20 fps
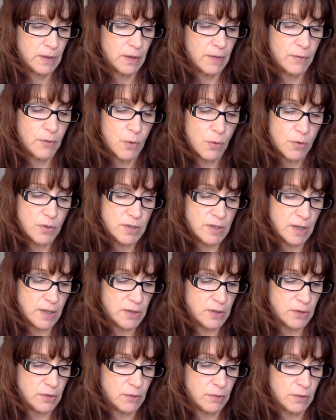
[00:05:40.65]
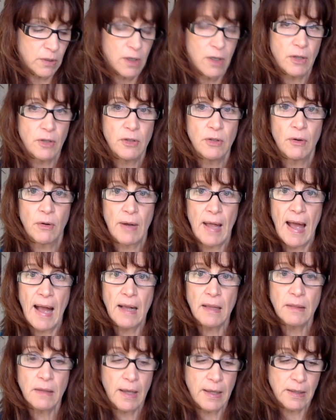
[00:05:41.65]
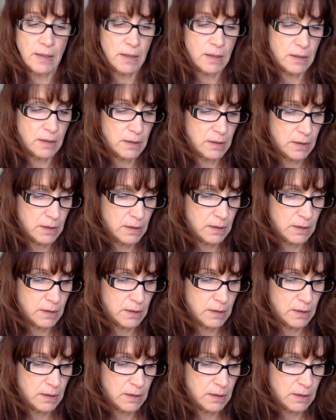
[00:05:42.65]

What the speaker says: Of course I do. You don't act like it.